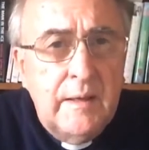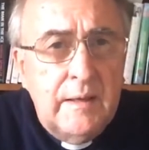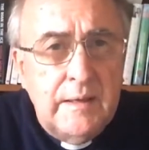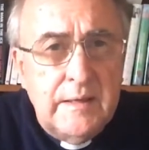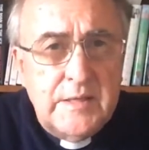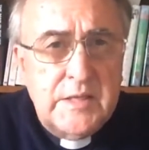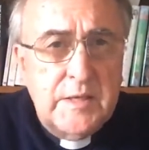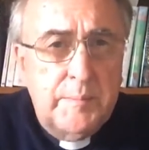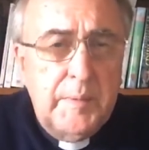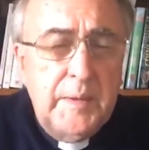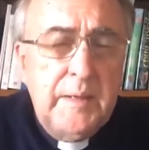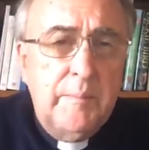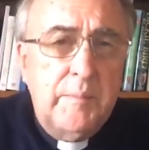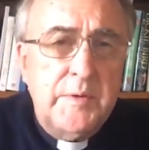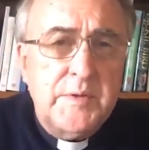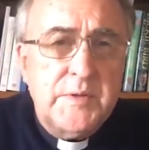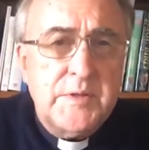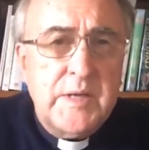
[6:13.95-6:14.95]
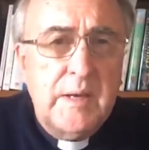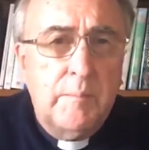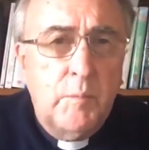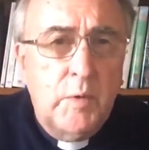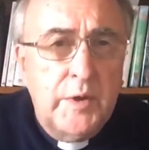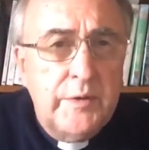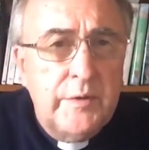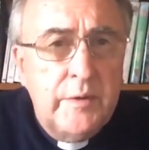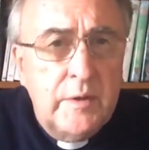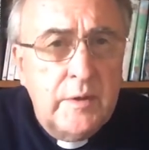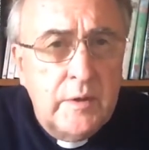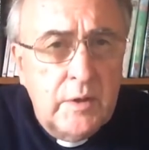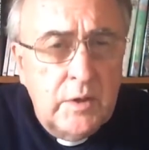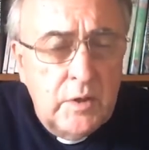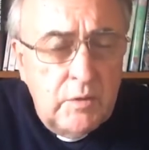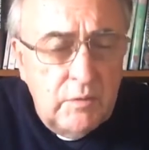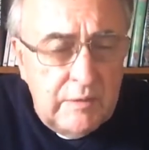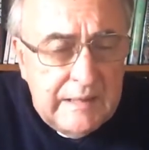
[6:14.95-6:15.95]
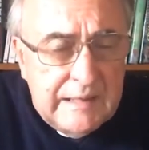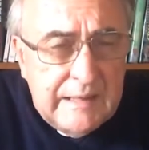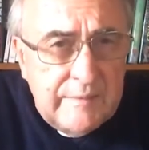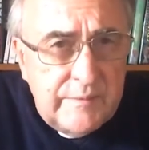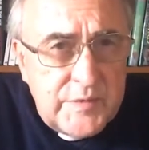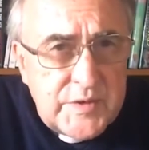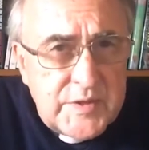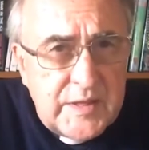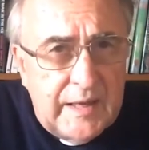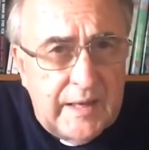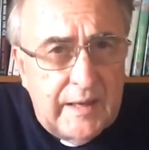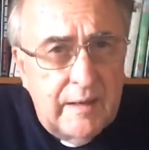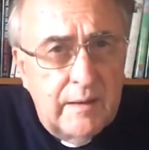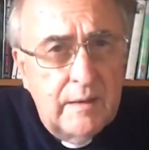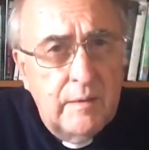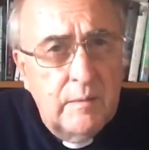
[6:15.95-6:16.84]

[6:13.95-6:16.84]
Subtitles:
is to be with someone who lives there.